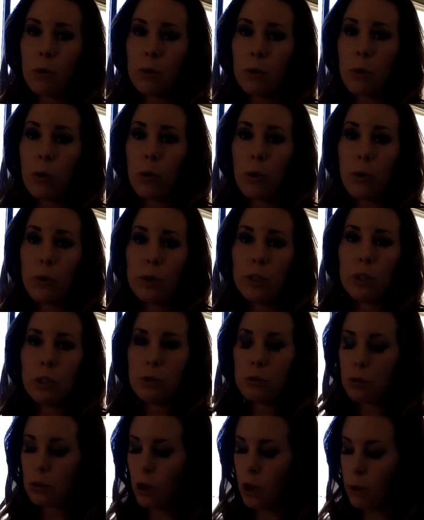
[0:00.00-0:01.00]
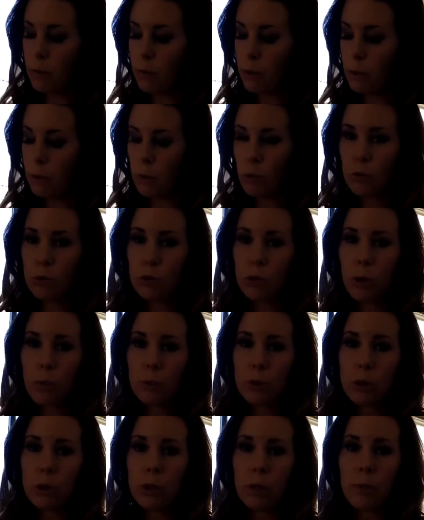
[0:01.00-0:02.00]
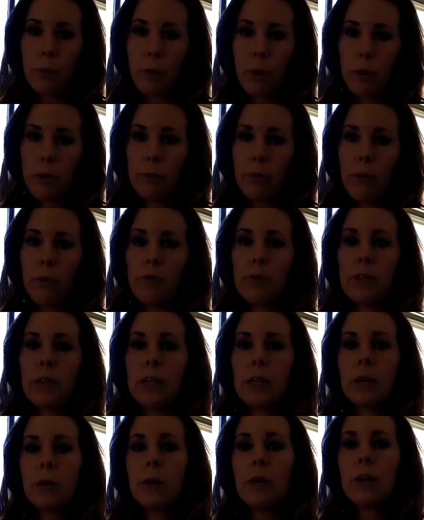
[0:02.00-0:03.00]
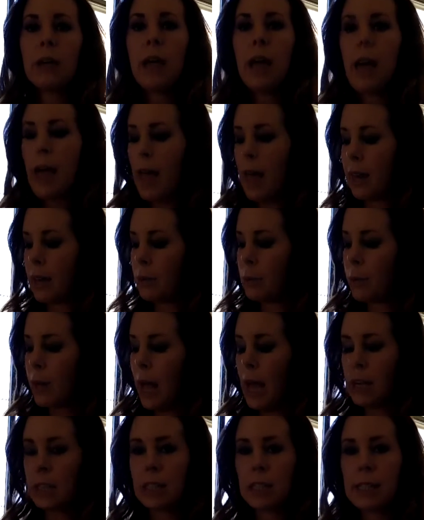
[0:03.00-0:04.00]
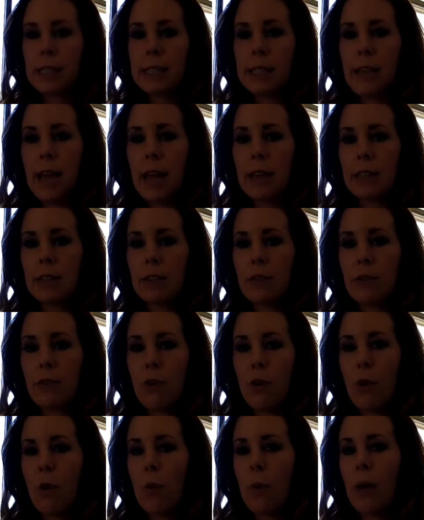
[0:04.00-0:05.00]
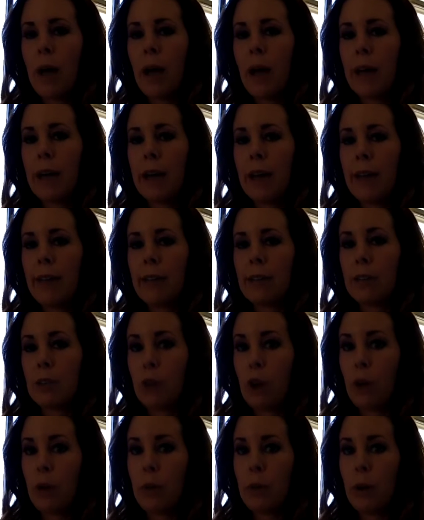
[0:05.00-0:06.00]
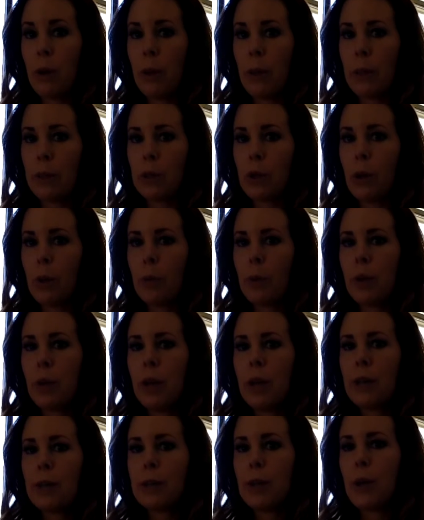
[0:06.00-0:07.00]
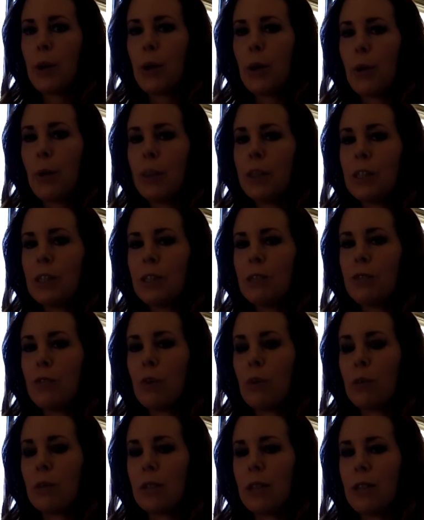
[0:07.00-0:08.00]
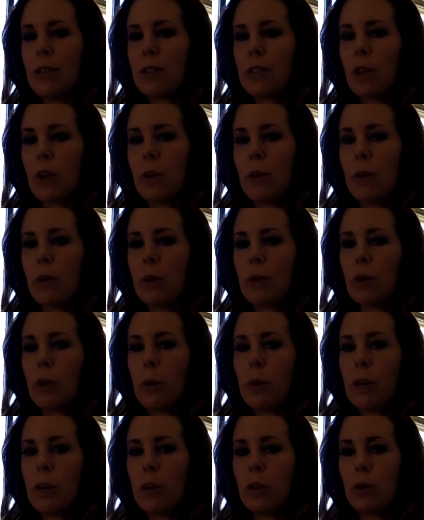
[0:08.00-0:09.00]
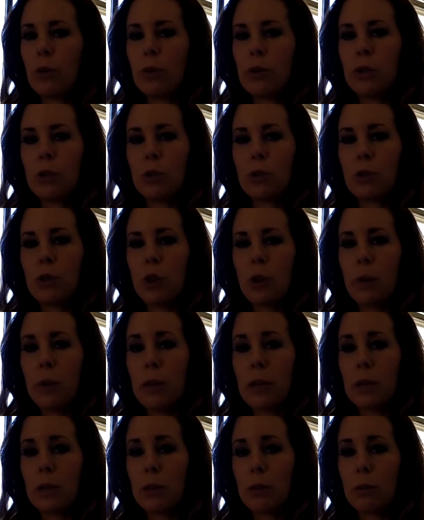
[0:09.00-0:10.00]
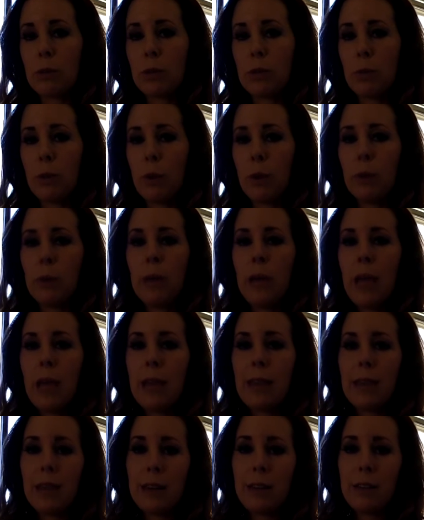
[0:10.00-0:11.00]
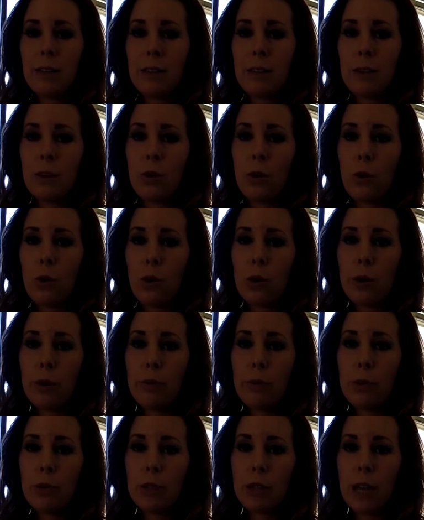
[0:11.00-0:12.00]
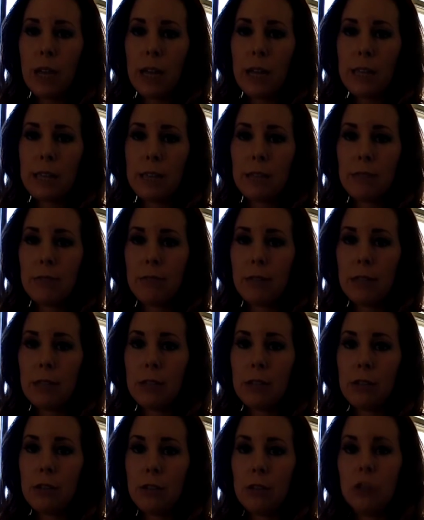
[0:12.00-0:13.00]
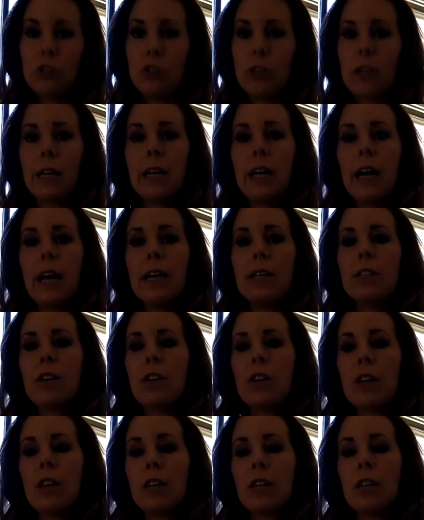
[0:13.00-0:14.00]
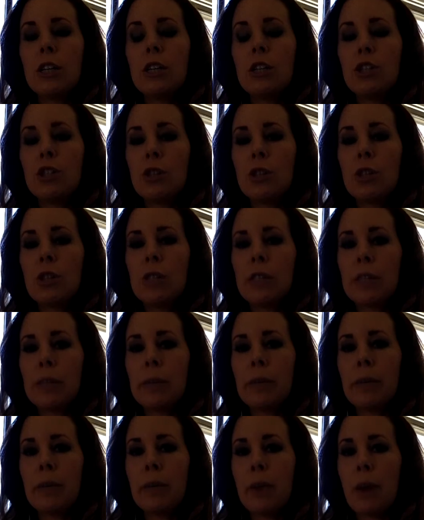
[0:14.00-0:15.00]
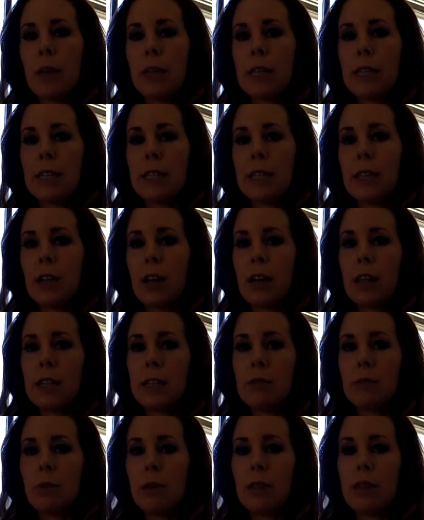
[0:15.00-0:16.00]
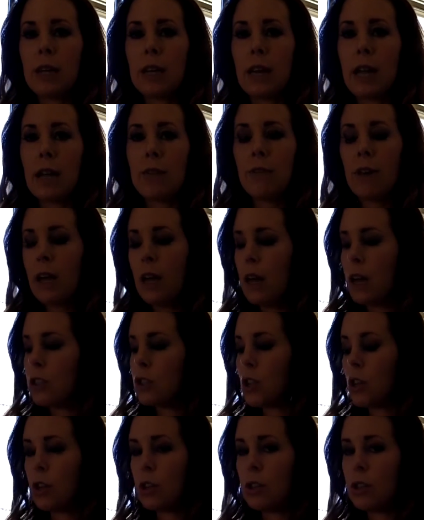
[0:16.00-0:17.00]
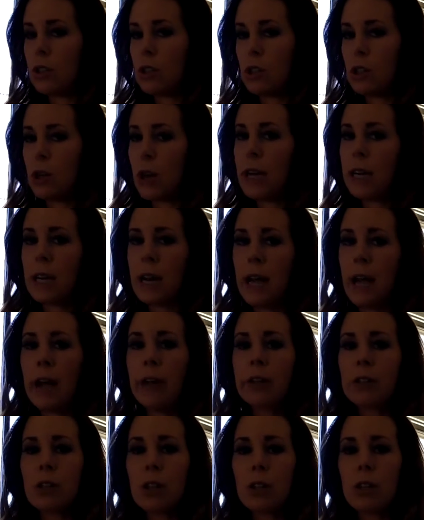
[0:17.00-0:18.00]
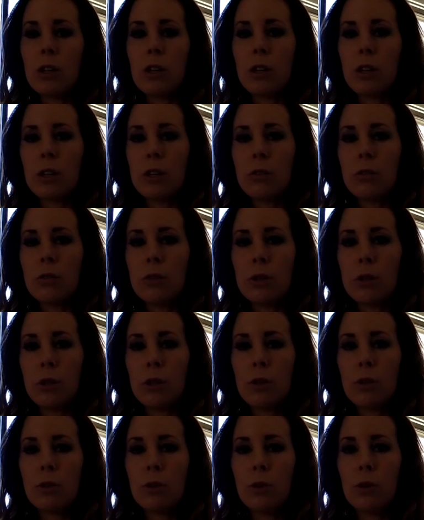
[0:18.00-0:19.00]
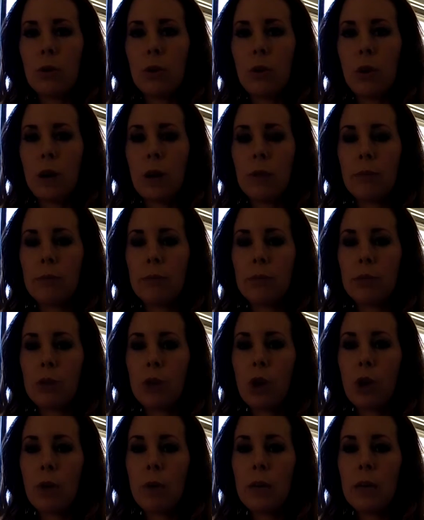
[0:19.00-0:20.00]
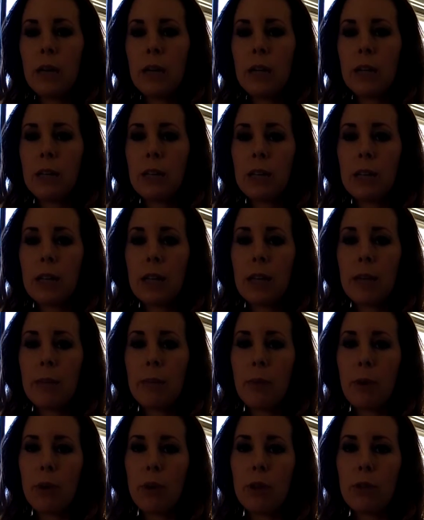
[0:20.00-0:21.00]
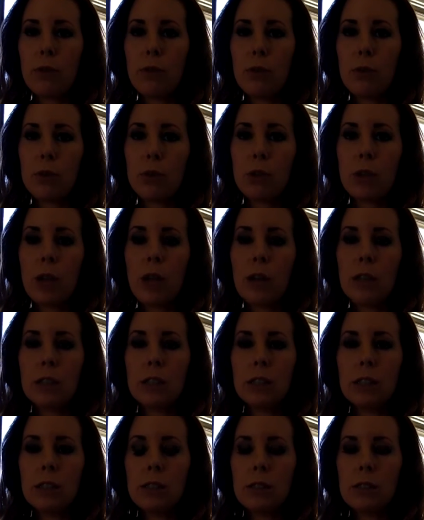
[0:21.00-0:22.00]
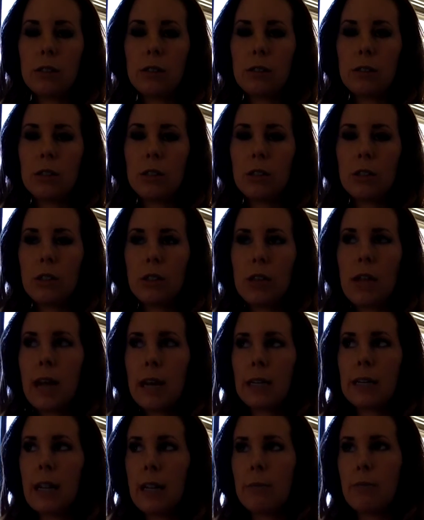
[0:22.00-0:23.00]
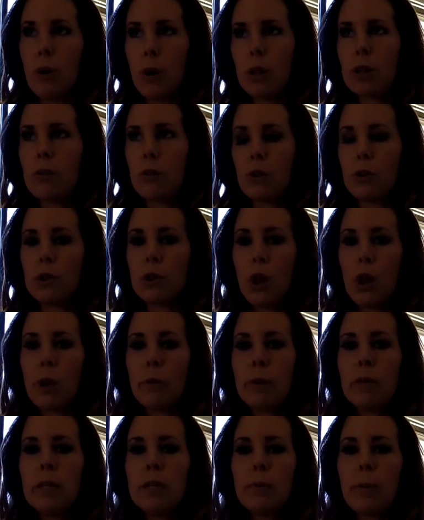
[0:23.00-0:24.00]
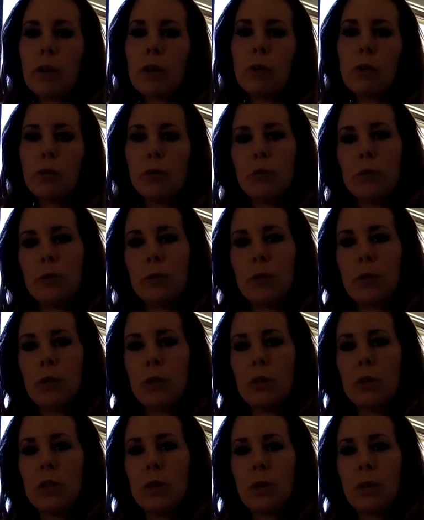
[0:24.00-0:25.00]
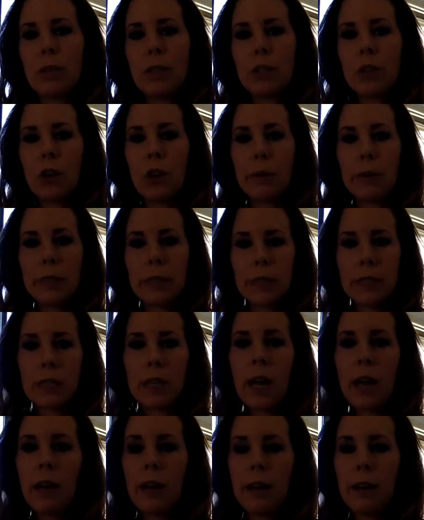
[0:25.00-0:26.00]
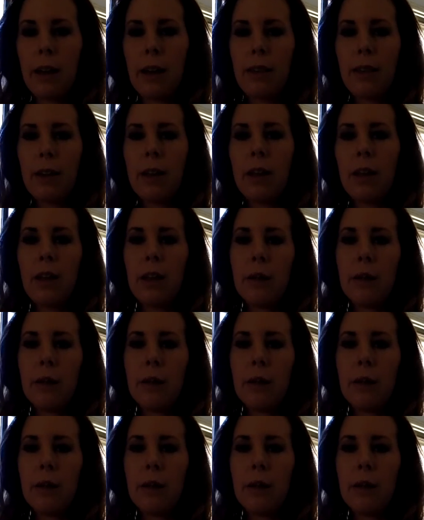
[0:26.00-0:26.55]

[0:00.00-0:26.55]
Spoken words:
your original SCOBY will drop to the bottom of the liquid, and it will actually start to form another SCOBY on the top. So once you've formed another SCOBY on the top and your original SCOBY has dropped to the bottom, then your kombucha is ready to drink. So then you can do the similar process that I did with the kefir. So strain it out so that you can reserve your SCOBY, and you can keep both of your SCOBYs, but you'll be using one SCOBY to start another